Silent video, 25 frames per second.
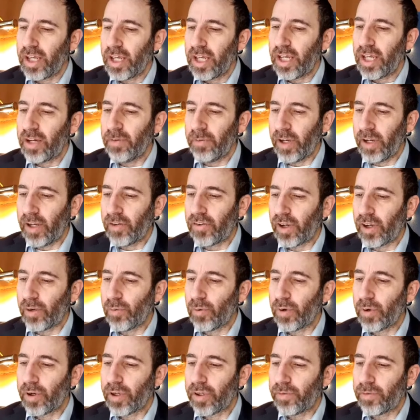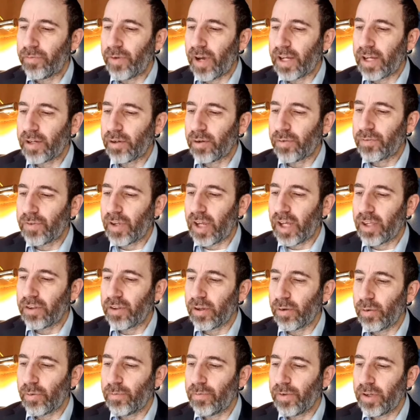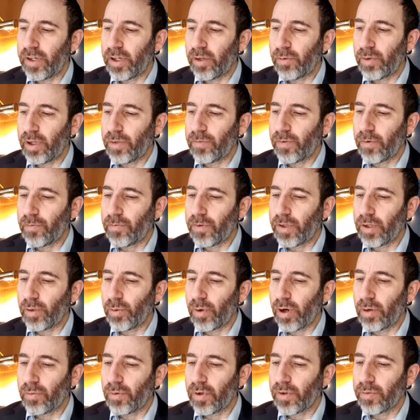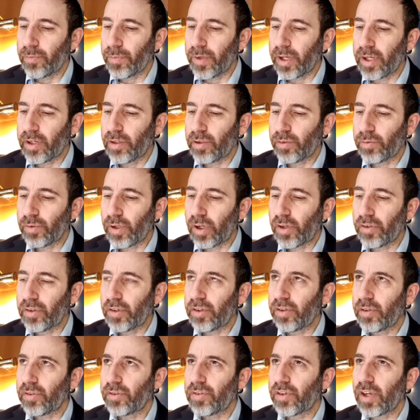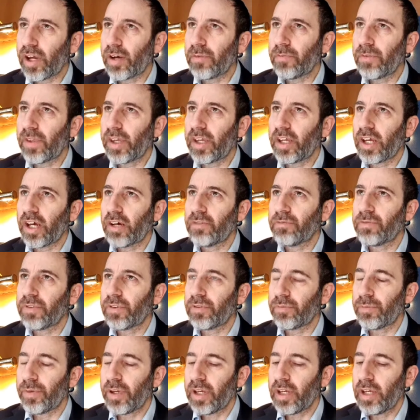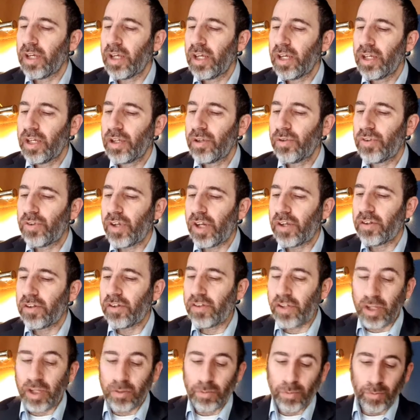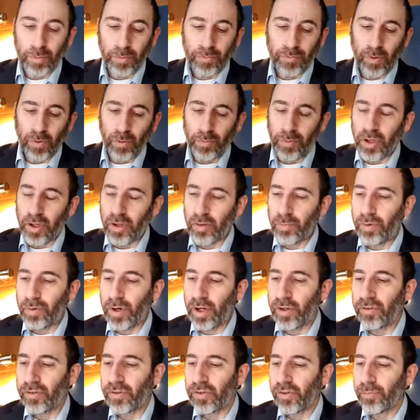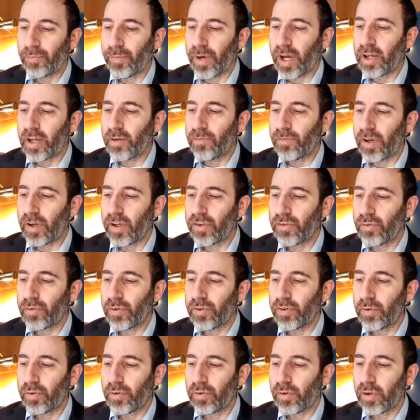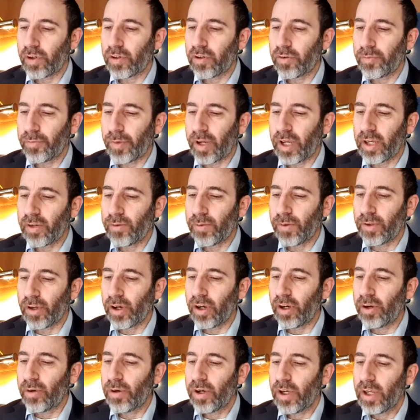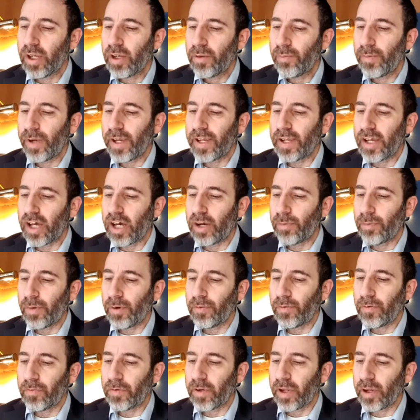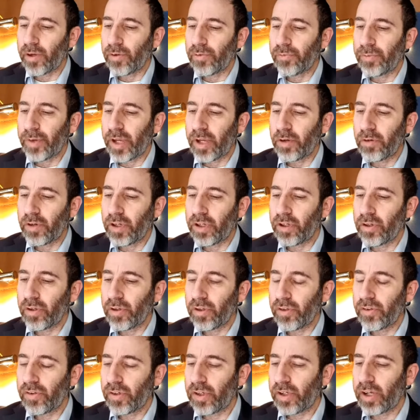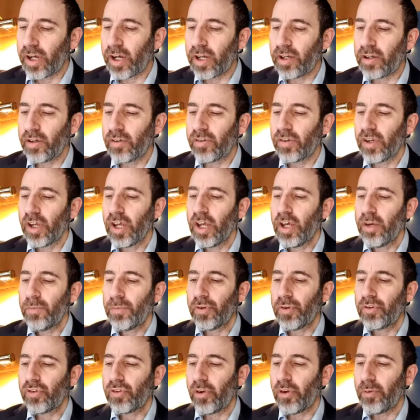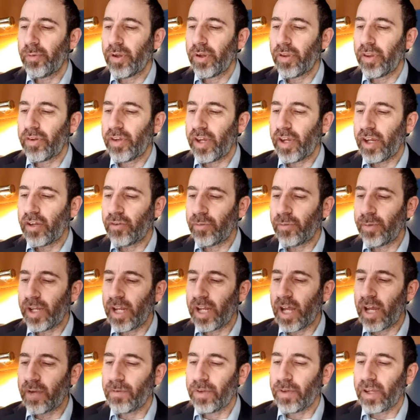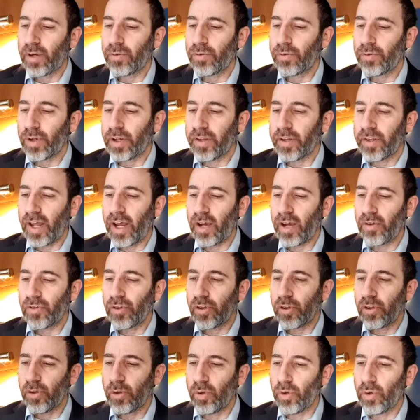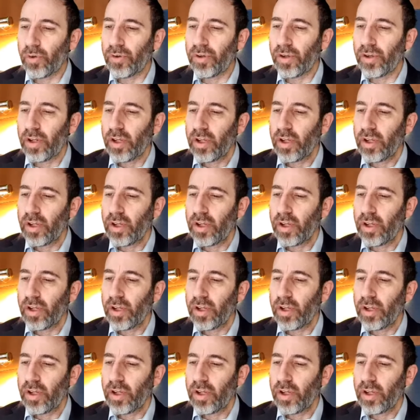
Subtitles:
Even as I walk in the valley of death, I will fear no evil, for you are with me. Your rod and your staff, they comfort me. You set a table before me in the presence of my adversaries. You anointed my head with oil. My cup overflows. May only goodness and kindness pursue me all the days of my life, and I will dwell in the house of the Lord